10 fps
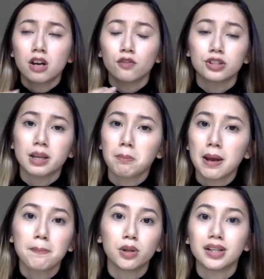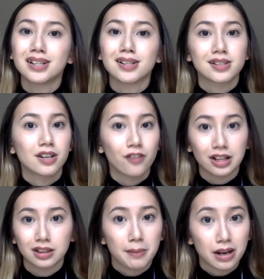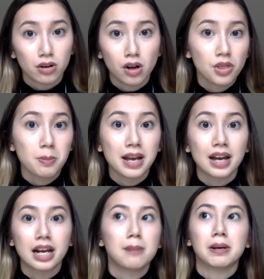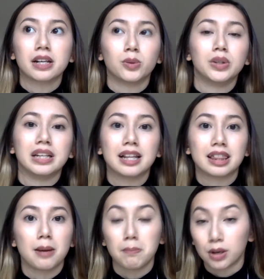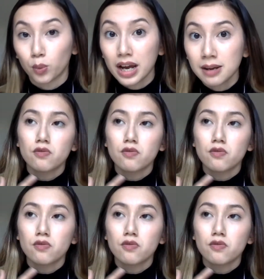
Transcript: For some people, it doesn't affect them at all in the beginning, but it will hit them midway.